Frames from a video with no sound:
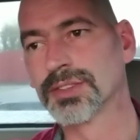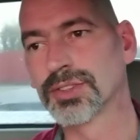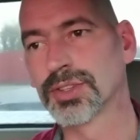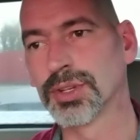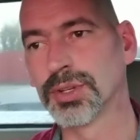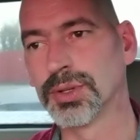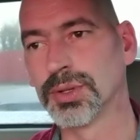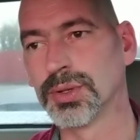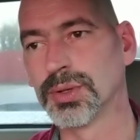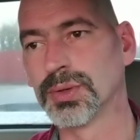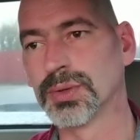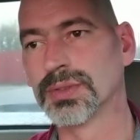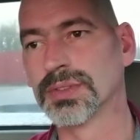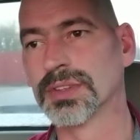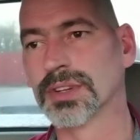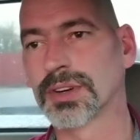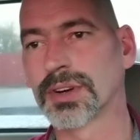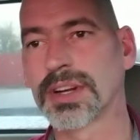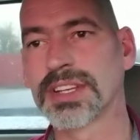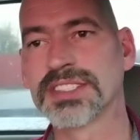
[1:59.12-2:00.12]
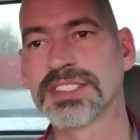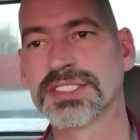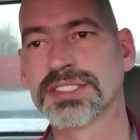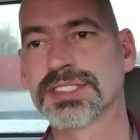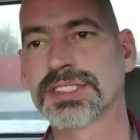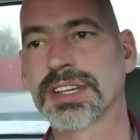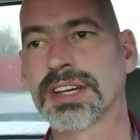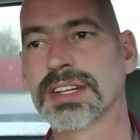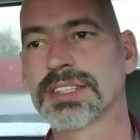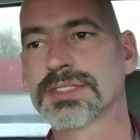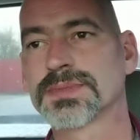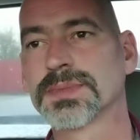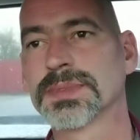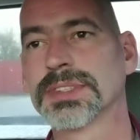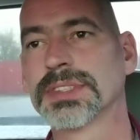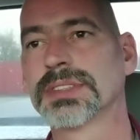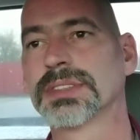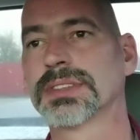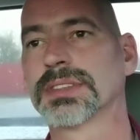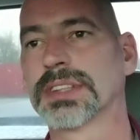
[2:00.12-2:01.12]
to the Crazy
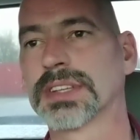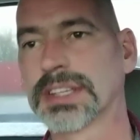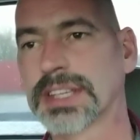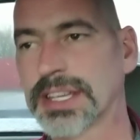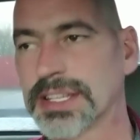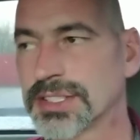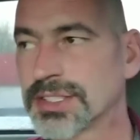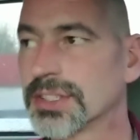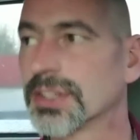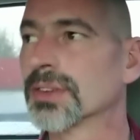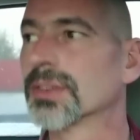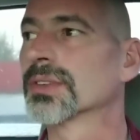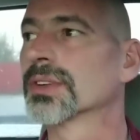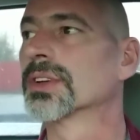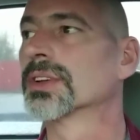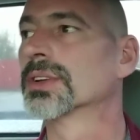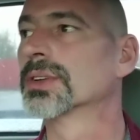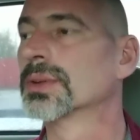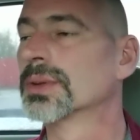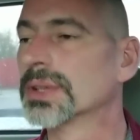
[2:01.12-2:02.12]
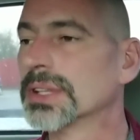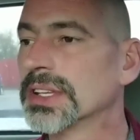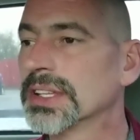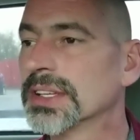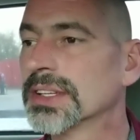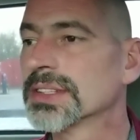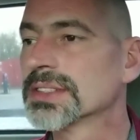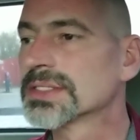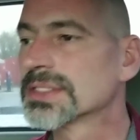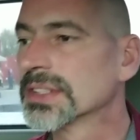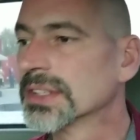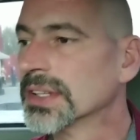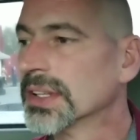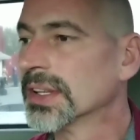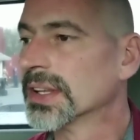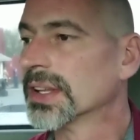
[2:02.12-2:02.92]
Scotsman in case you don't know who he is.